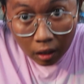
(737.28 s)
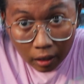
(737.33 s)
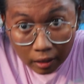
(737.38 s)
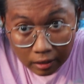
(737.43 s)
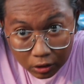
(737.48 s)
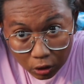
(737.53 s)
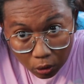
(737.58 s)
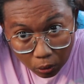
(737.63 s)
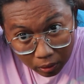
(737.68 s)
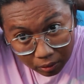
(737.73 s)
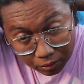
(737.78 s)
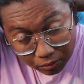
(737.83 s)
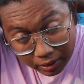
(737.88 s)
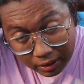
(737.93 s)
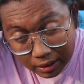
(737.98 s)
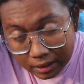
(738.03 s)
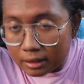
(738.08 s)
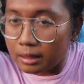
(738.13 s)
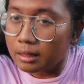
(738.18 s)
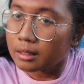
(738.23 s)
Alright, so while I'm
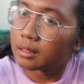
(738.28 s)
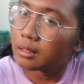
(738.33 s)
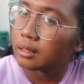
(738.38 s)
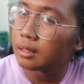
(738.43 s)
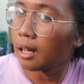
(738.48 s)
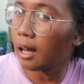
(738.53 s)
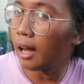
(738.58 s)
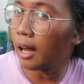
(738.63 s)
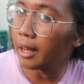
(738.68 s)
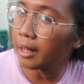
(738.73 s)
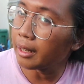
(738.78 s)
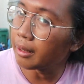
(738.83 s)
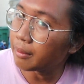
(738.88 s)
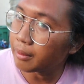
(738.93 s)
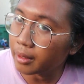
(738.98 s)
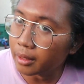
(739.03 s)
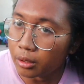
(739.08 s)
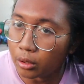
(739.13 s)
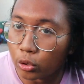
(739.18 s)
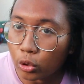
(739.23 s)
fixing this, I am
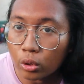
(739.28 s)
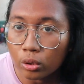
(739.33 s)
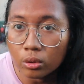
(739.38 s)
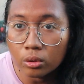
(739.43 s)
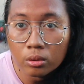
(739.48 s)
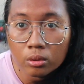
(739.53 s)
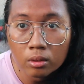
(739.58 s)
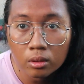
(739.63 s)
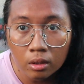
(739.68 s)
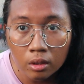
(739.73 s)
gonna go